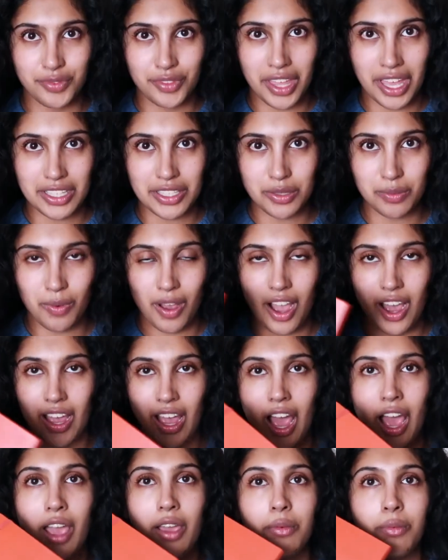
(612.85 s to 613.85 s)
That's why
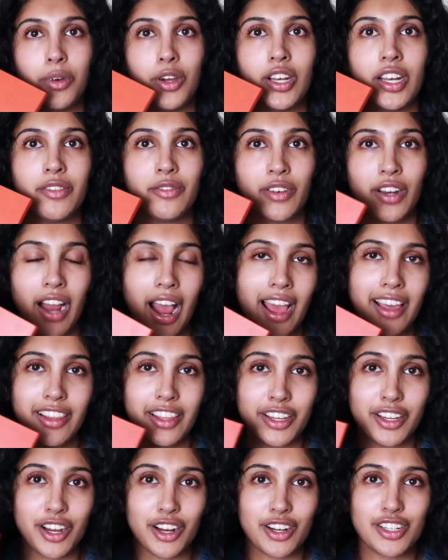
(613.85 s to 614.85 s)
I would highly
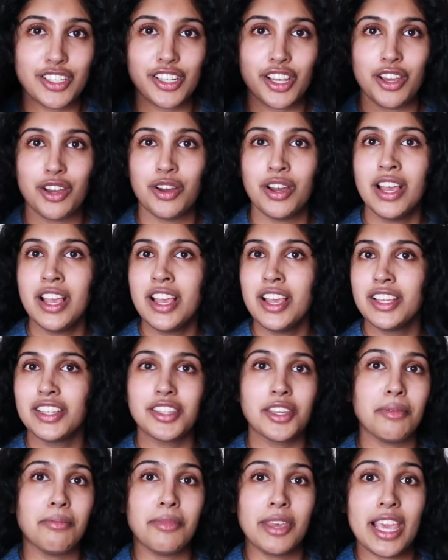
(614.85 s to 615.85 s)
encourage you
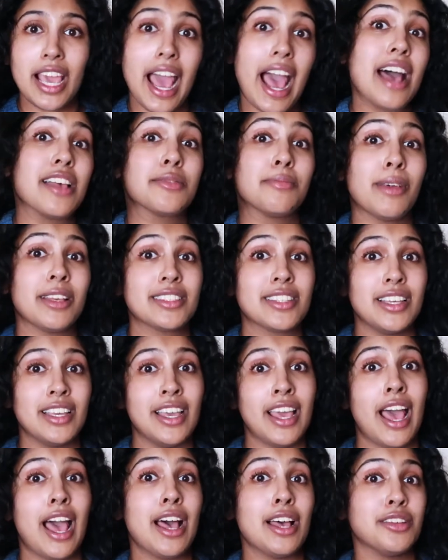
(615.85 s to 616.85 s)
to be as messy
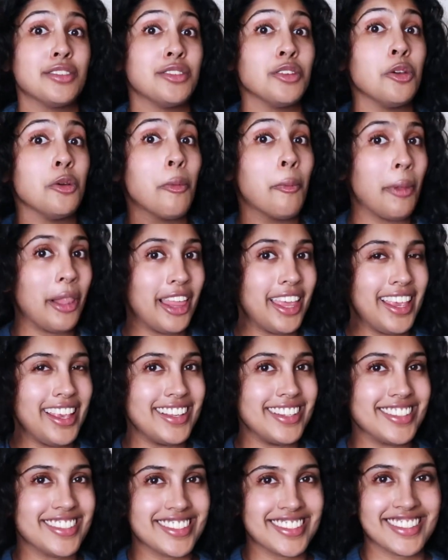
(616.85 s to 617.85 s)
as you
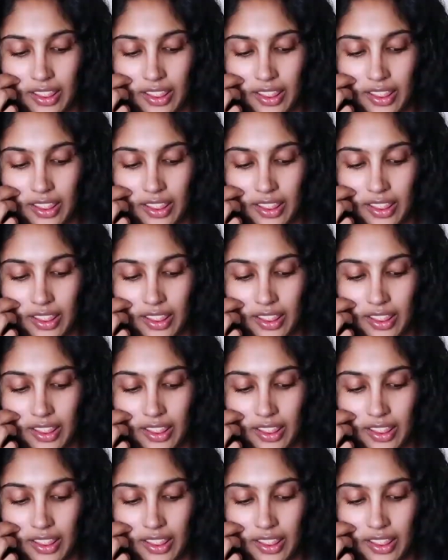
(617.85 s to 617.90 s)
please.